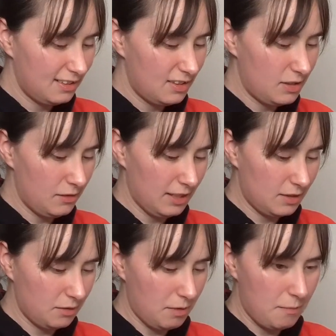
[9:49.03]
do
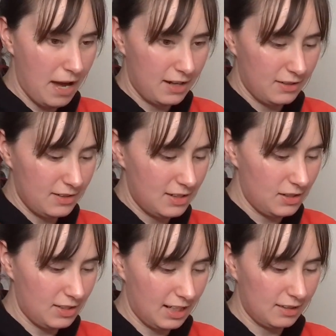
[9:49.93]
this with my patterns, to
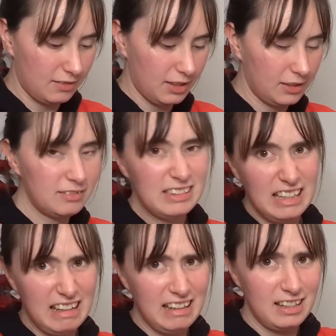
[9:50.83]
just kind of go,
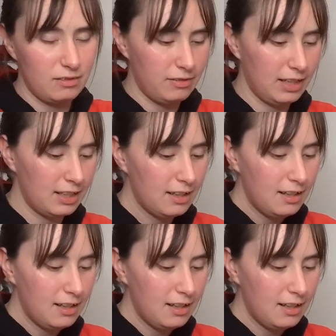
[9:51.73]
it'll fit.